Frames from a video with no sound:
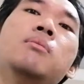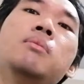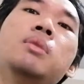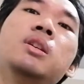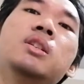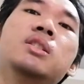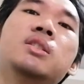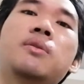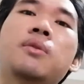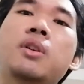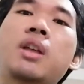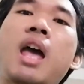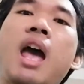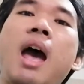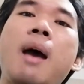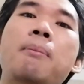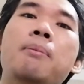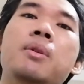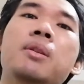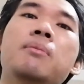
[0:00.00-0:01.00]
because of what
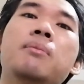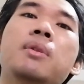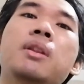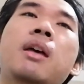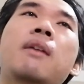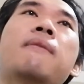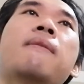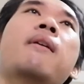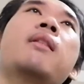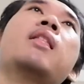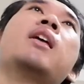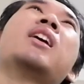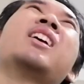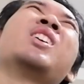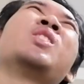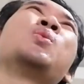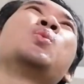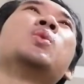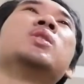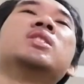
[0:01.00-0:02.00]
happened, but I felt like
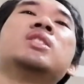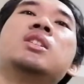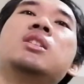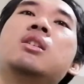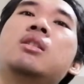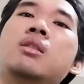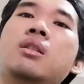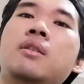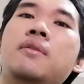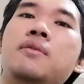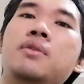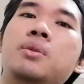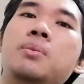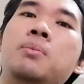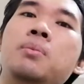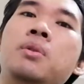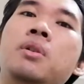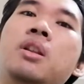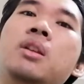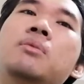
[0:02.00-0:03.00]
it wasn't enough to
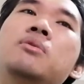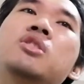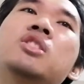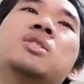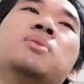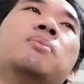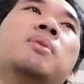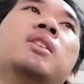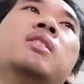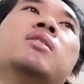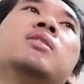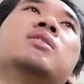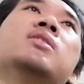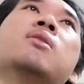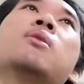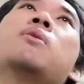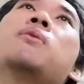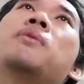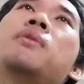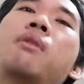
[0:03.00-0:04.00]
pull it just because
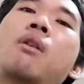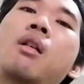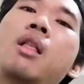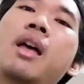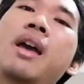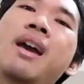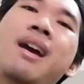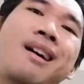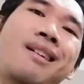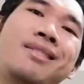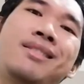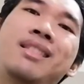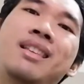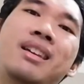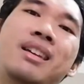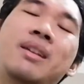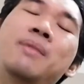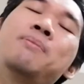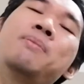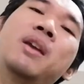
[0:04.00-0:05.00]
overall I had
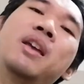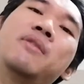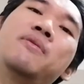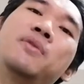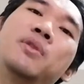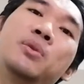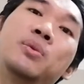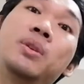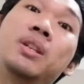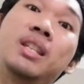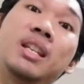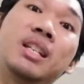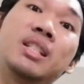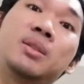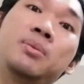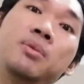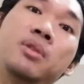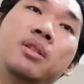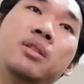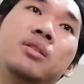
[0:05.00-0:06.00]
like a painful reading
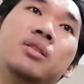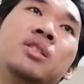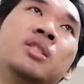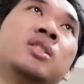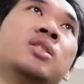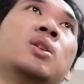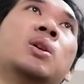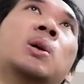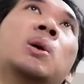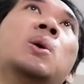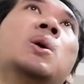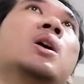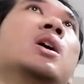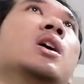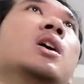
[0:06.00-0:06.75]
experience. So,